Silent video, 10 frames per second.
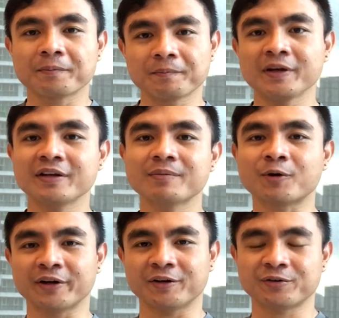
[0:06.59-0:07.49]
Media
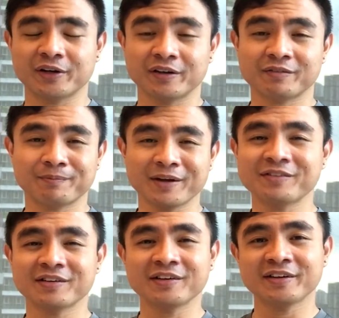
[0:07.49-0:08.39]
monitoring is
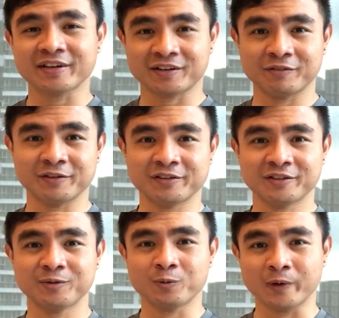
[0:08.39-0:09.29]
basically the
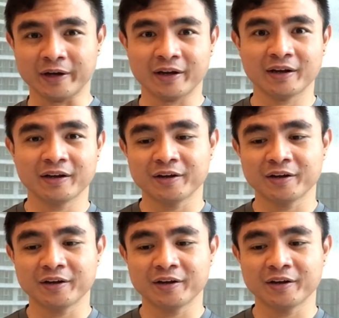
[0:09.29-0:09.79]
activity where